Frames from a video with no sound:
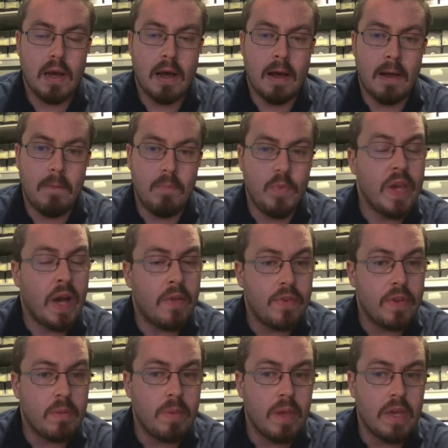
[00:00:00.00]
Um,
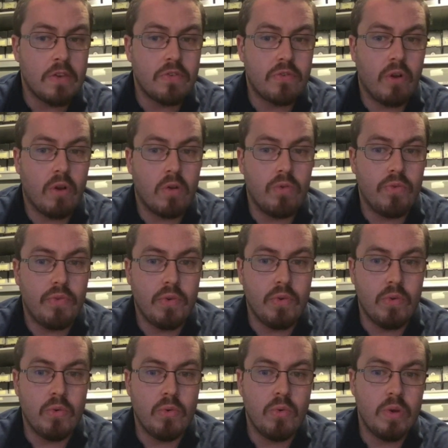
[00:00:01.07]
Deonte Banks struggled
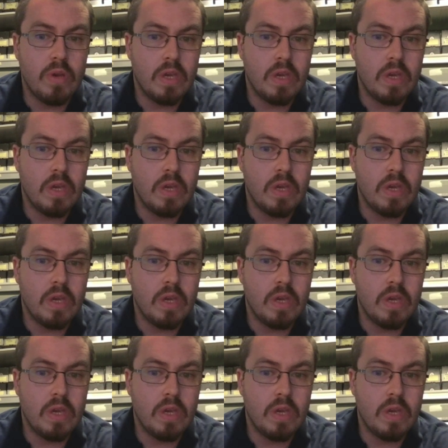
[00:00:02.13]
too.